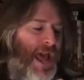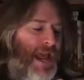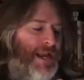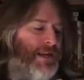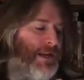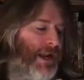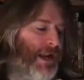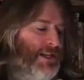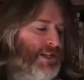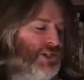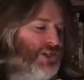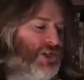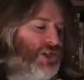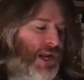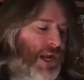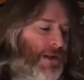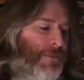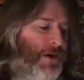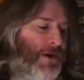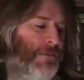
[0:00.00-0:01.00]
8, ladies and
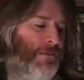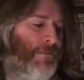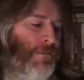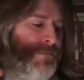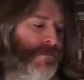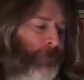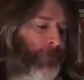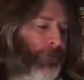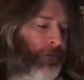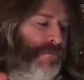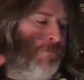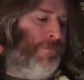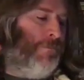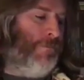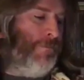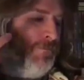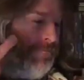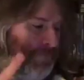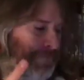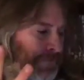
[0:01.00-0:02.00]
gentlemen.
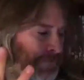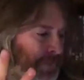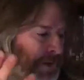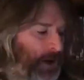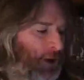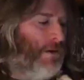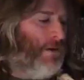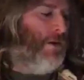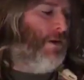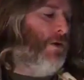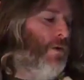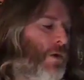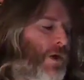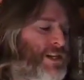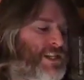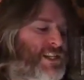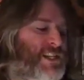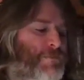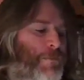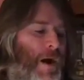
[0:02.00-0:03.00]

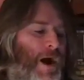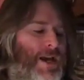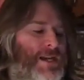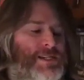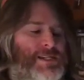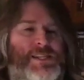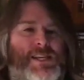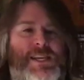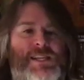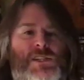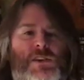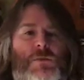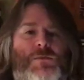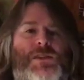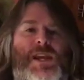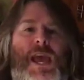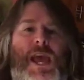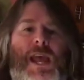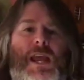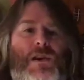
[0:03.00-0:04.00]
Which spice is
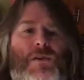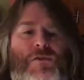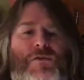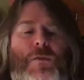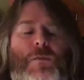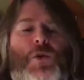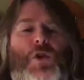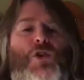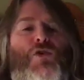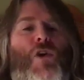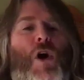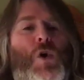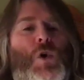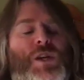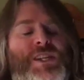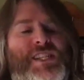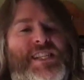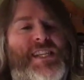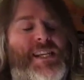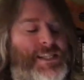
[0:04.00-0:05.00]
obtained from
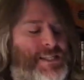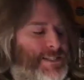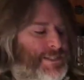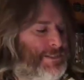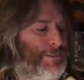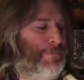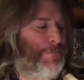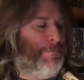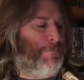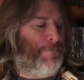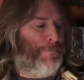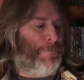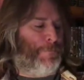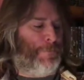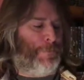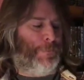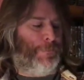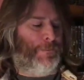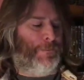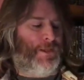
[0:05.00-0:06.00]
crocuses?
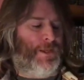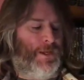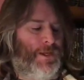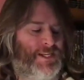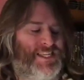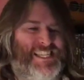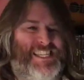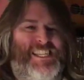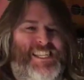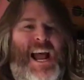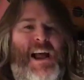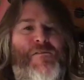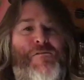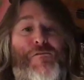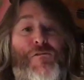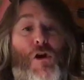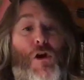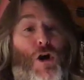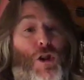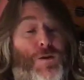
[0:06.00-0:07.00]

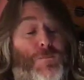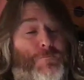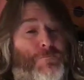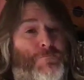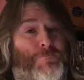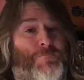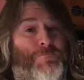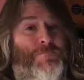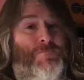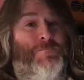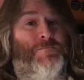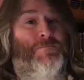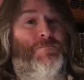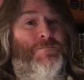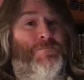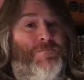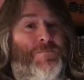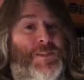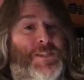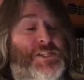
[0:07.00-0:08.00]
Saffron.
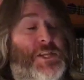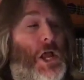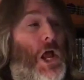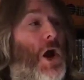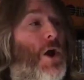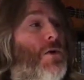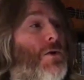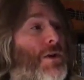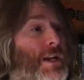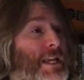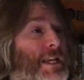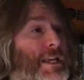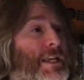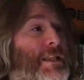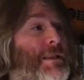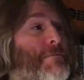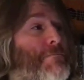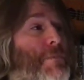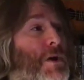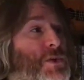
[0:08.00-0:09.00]
It's only
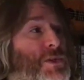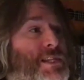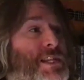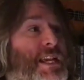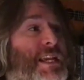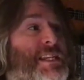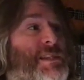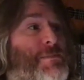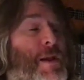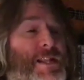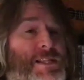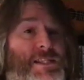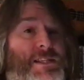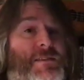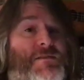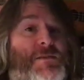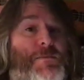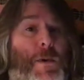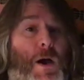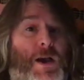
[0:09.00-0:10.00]
the most
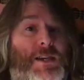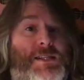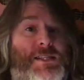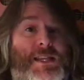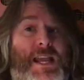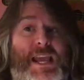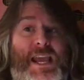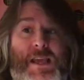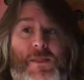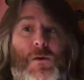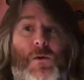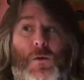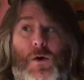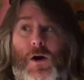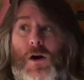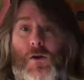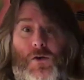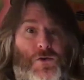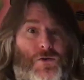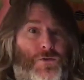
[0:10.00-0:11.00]
expensive spice in the
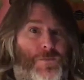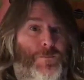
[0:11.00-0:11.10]
world.